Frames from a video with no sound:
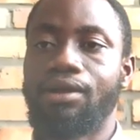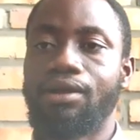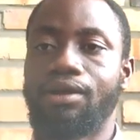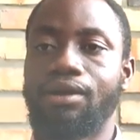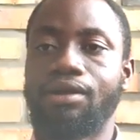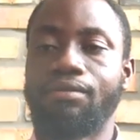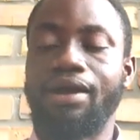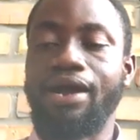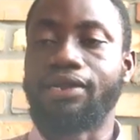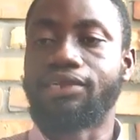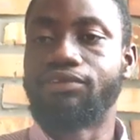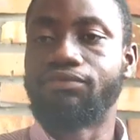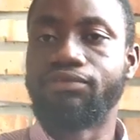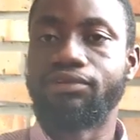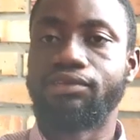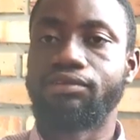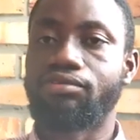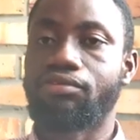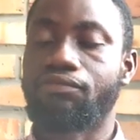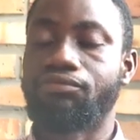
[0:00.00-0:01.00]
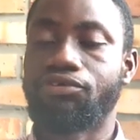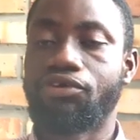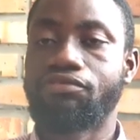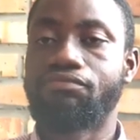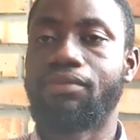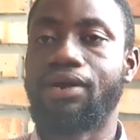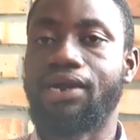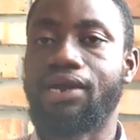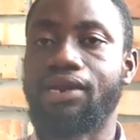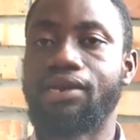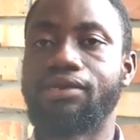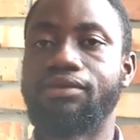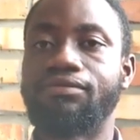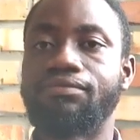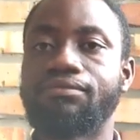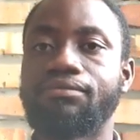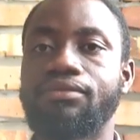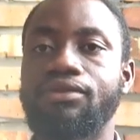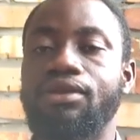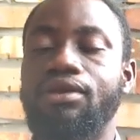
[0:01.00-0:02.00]
um, activities of George
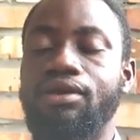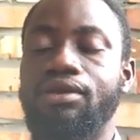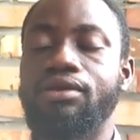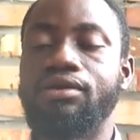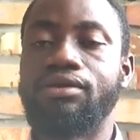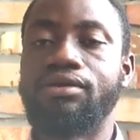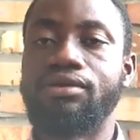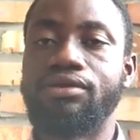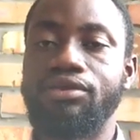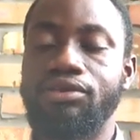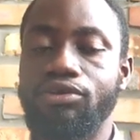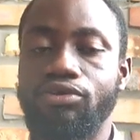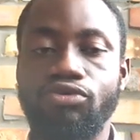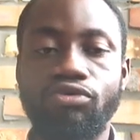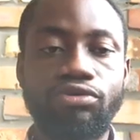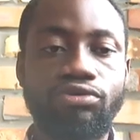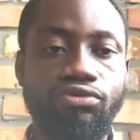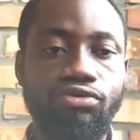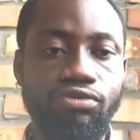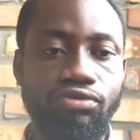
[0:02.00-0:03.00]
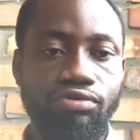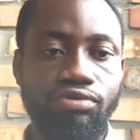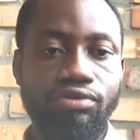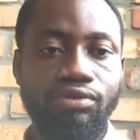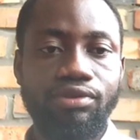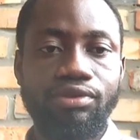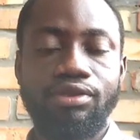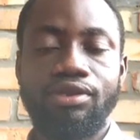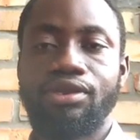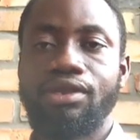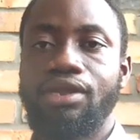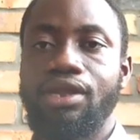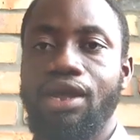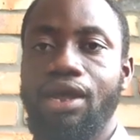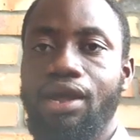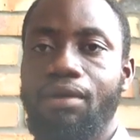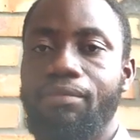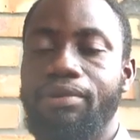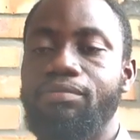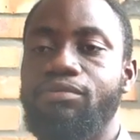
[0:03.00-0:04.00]
Maclean in the Gold Coast.
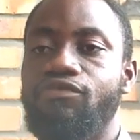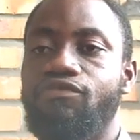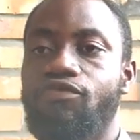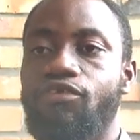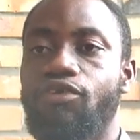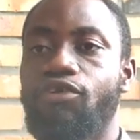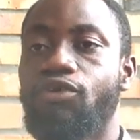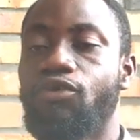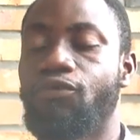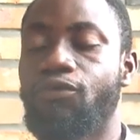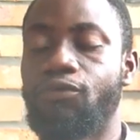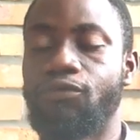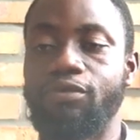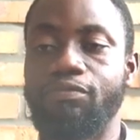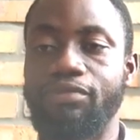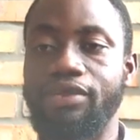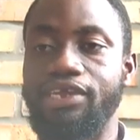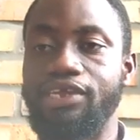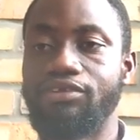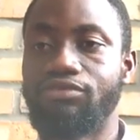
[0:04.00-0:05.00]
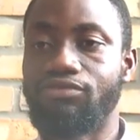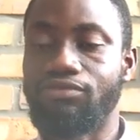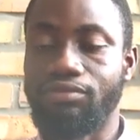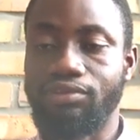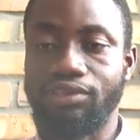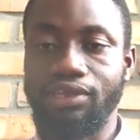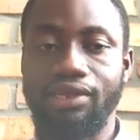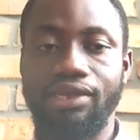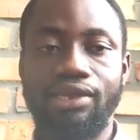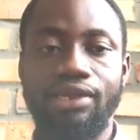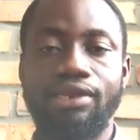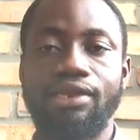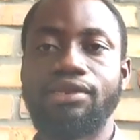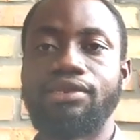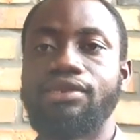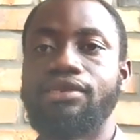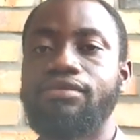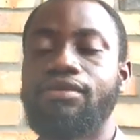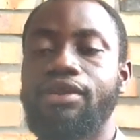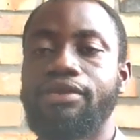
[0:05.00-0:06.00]
Uh, but before we begin to say
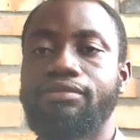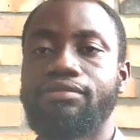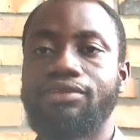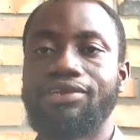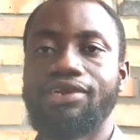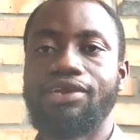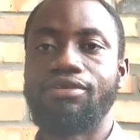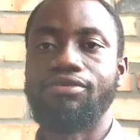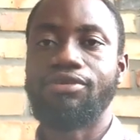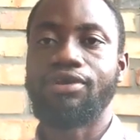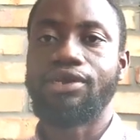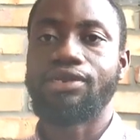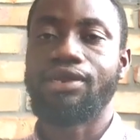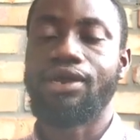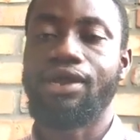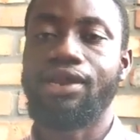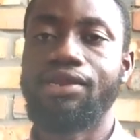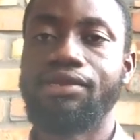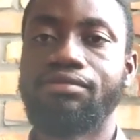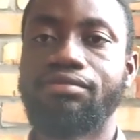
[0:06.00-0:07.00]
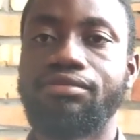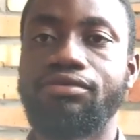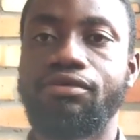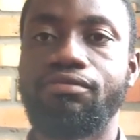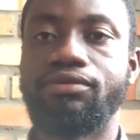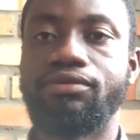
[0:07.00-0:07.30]
anything, let's take a look at our lesson